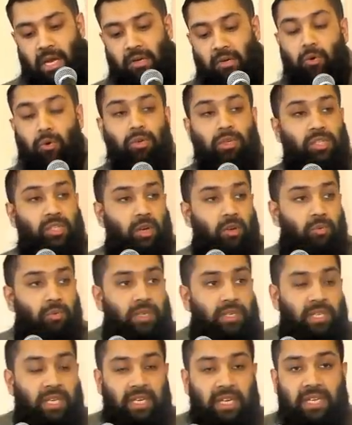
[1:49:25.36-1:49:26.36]
And also,
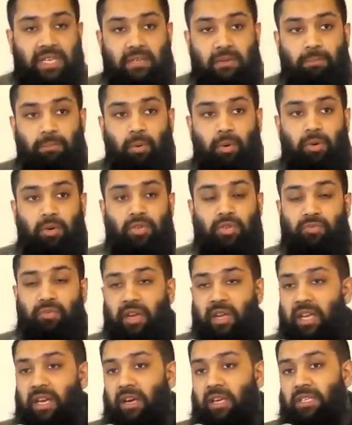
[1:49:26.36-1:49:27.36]
we said it's important to
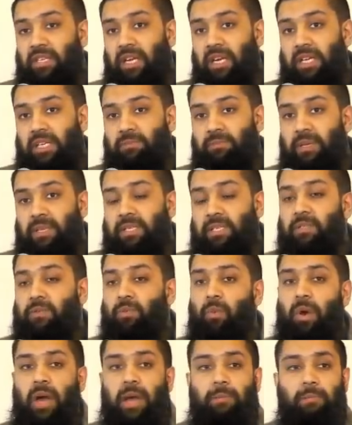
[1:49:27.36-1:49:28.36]
recognize Allah's blessings.
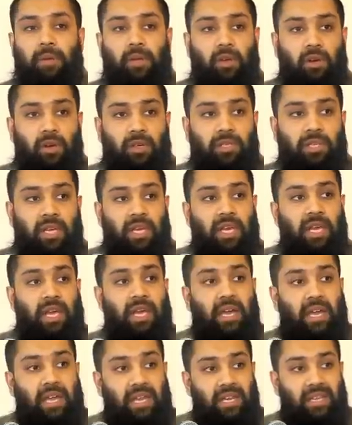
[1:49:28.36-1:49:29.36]
Why? Because
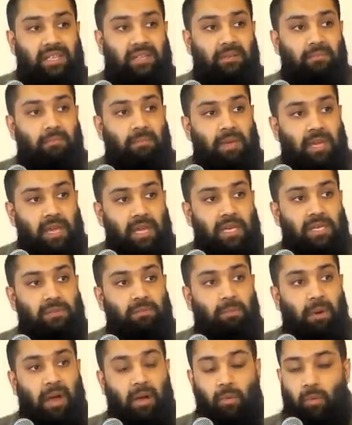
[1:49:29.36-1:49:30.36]
it is a means
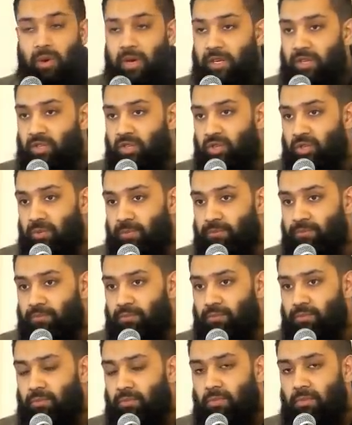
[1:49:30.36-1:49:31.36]
by which
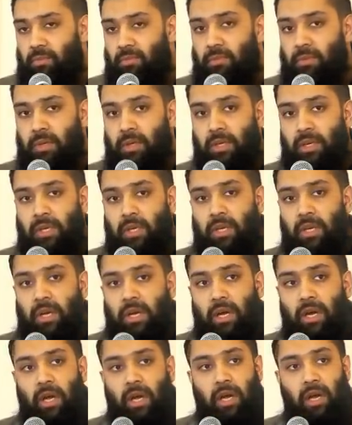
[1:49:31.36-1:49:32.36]

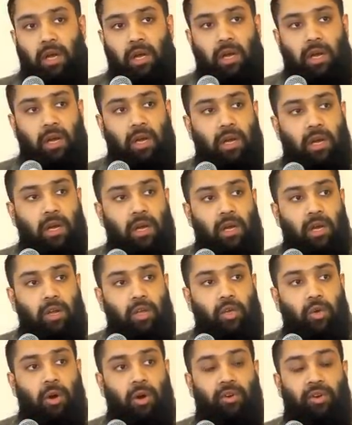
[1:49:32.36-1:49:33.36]
uh,
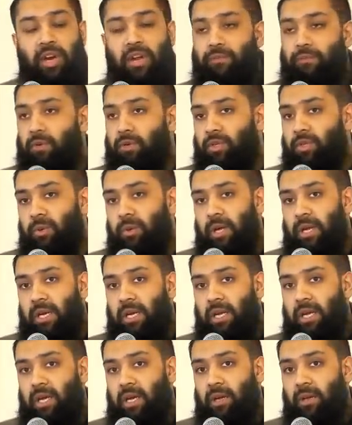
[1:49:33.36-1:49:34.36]
you are grateful to
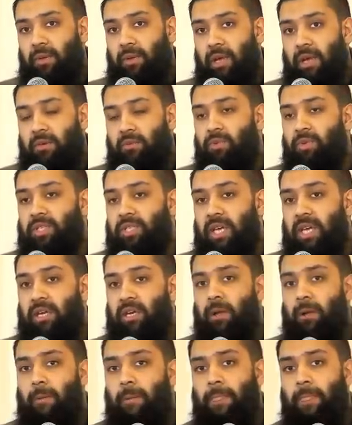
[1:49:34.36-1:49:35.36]
Allah. And we
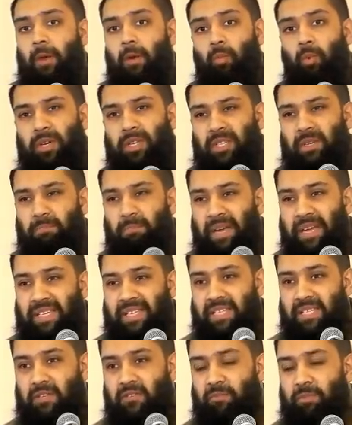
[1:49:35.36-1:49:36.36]
said, what's the
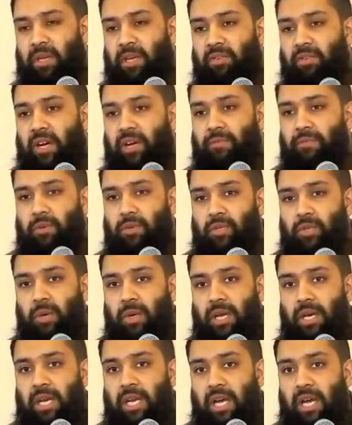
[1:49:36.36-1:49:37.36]
basis of being grateful
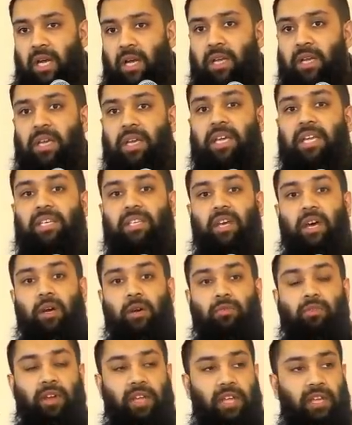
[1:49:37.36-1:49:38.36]
to Allah?
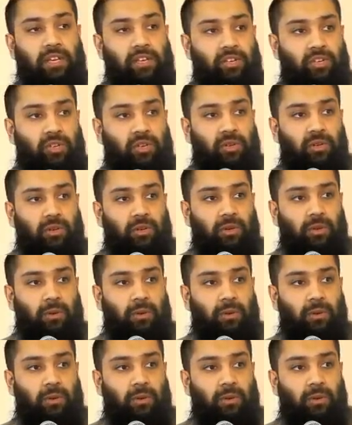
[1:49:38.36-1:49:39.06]
Internal recognition.